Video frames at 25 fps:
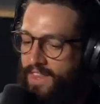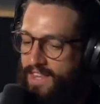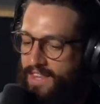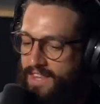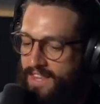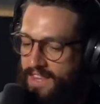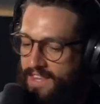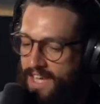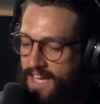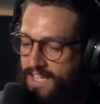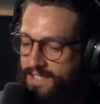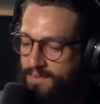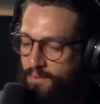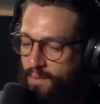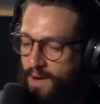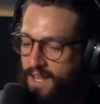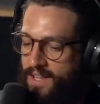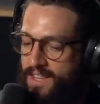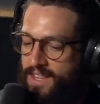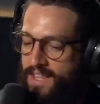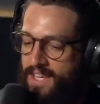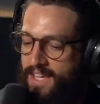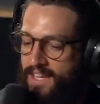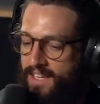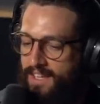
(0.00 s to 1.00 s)
that's one
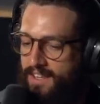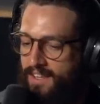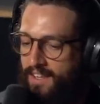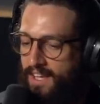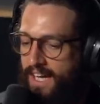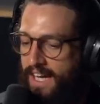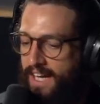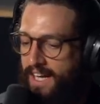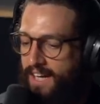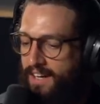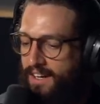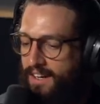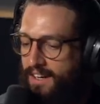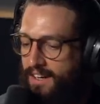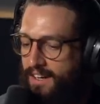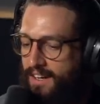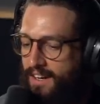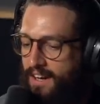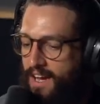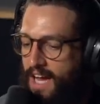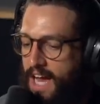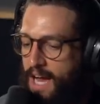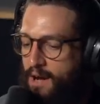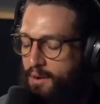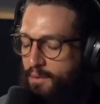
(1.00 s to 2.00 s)
thing, like,
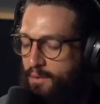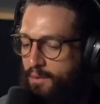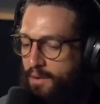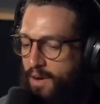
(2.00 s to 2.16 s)
I